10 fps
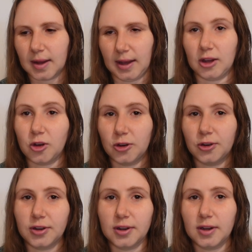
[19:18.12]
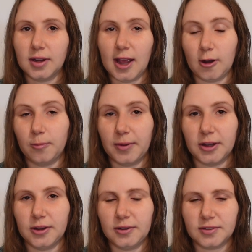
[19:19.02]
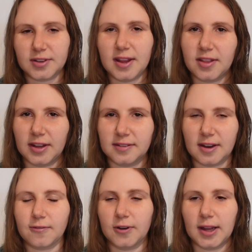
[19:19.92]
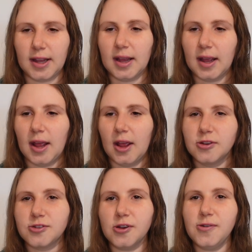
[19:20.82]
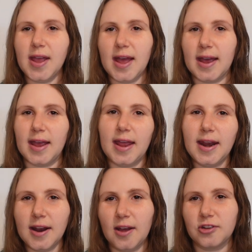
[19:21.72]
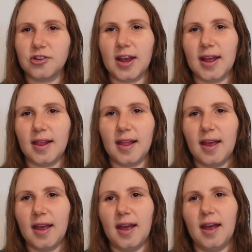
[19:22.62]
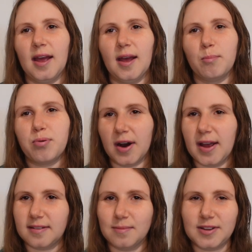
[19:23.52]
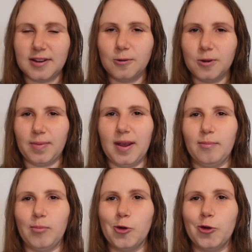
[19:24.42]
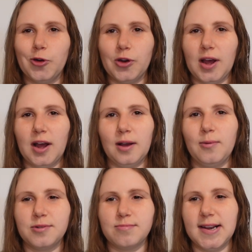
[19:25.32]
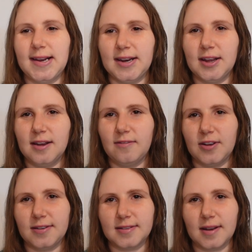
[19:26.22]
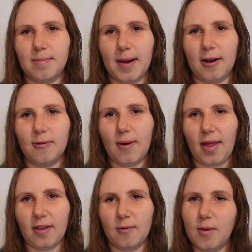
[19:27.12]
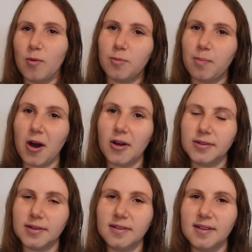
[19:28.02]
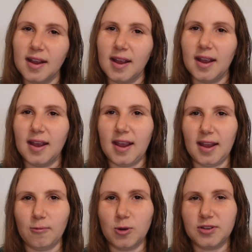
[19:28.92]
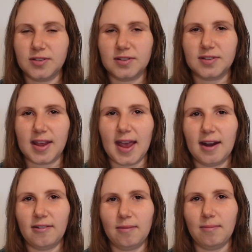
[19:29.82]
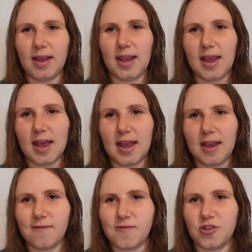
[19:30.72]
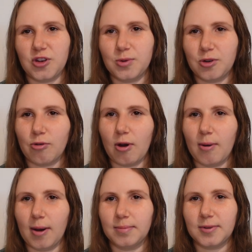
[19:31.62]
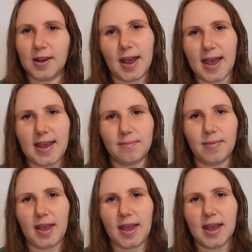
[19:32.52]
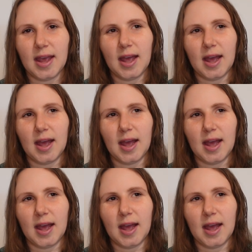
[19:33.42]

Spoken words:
It could help you see things differently. So yeah, in a nutshell, prior to Matilda being born, I was really nervous about whether we would bond. It was scaring me if she would grow up to hate me.